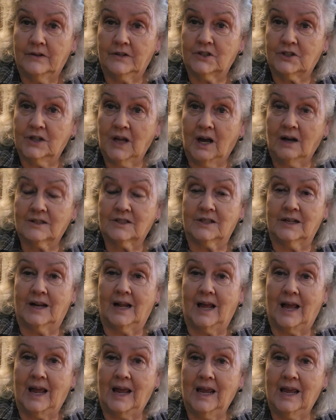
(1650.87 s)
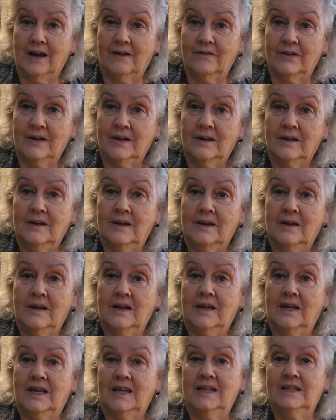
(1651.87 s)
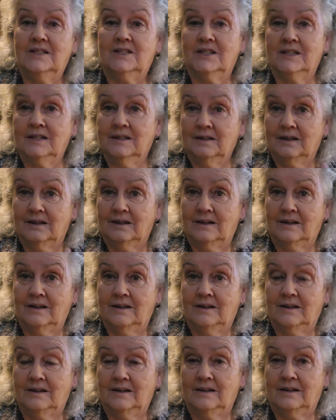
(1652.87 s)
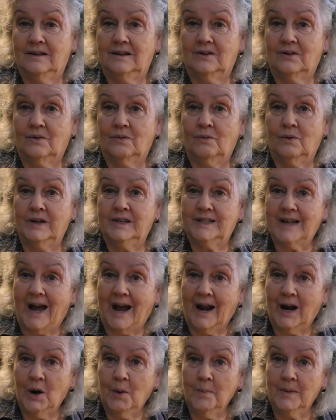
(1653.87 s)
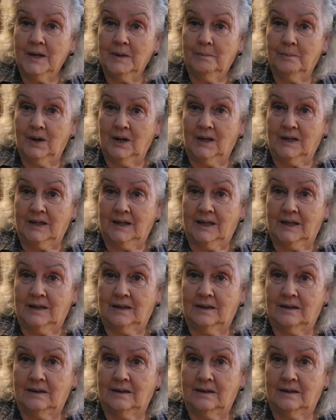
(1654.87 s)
The stocks that I have is in retirement money.